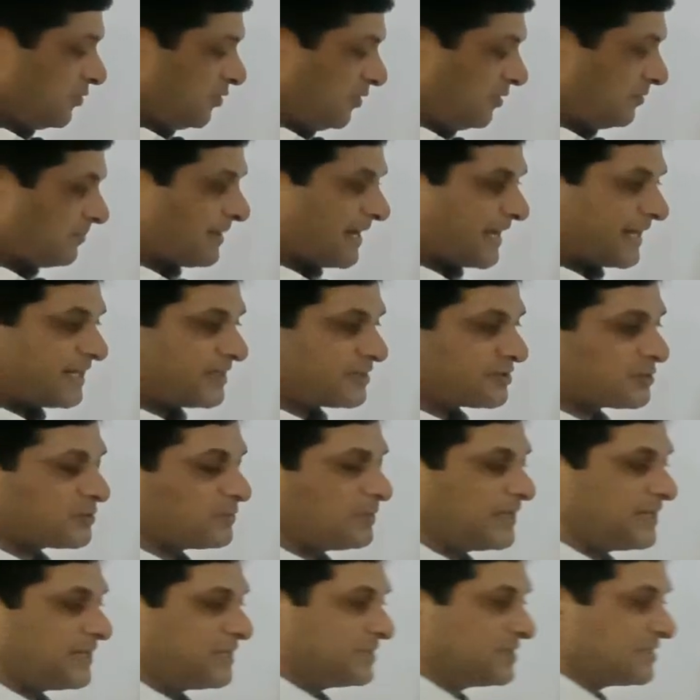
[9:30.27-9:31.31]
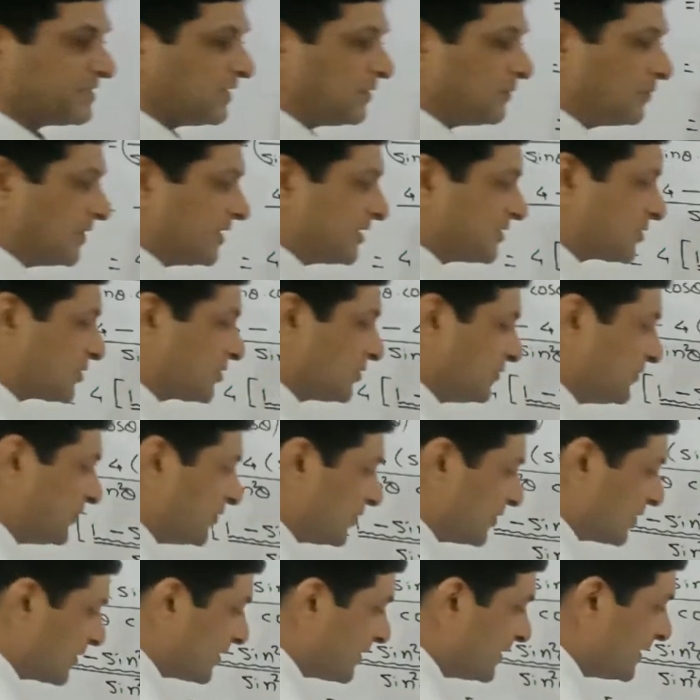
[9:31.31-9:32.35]
whole bracket square is equals to
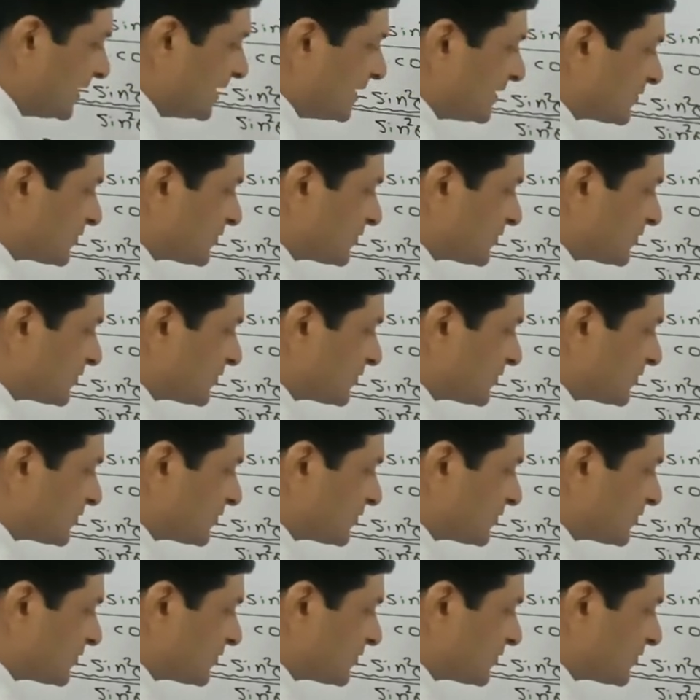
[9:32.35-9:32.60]
4.